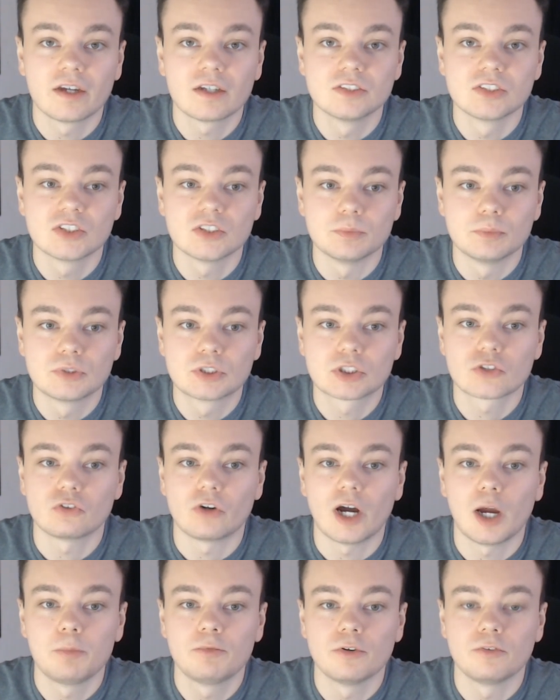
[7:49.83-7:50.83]
and
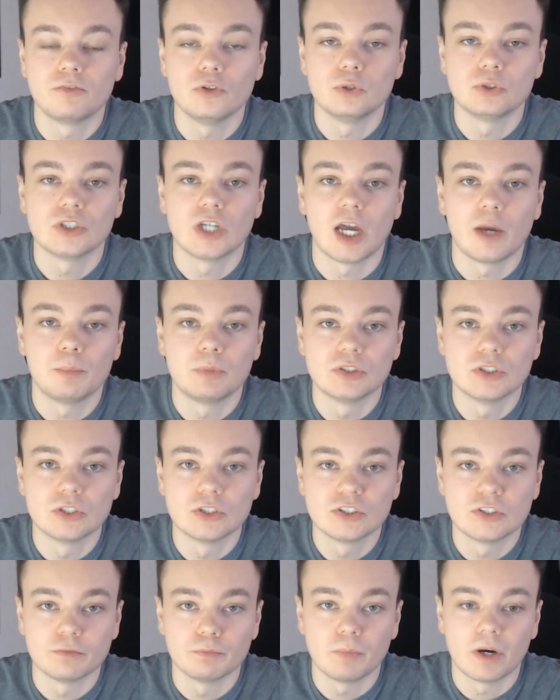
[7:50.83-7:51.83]
subscribe for future
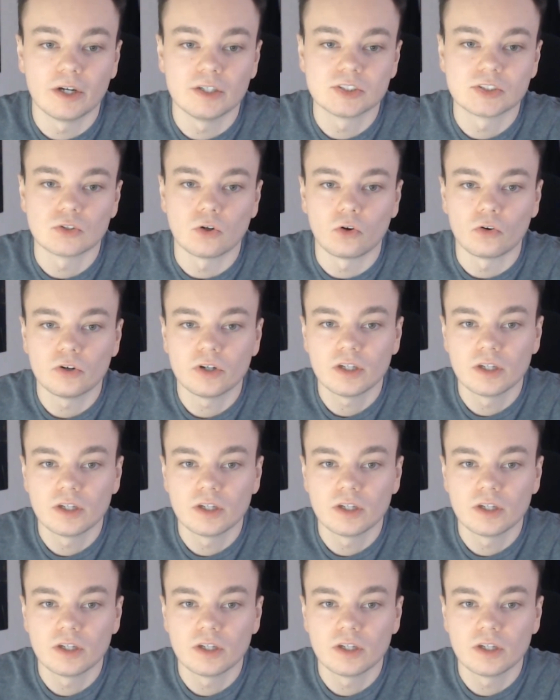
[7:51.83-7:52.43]
episodes of my story.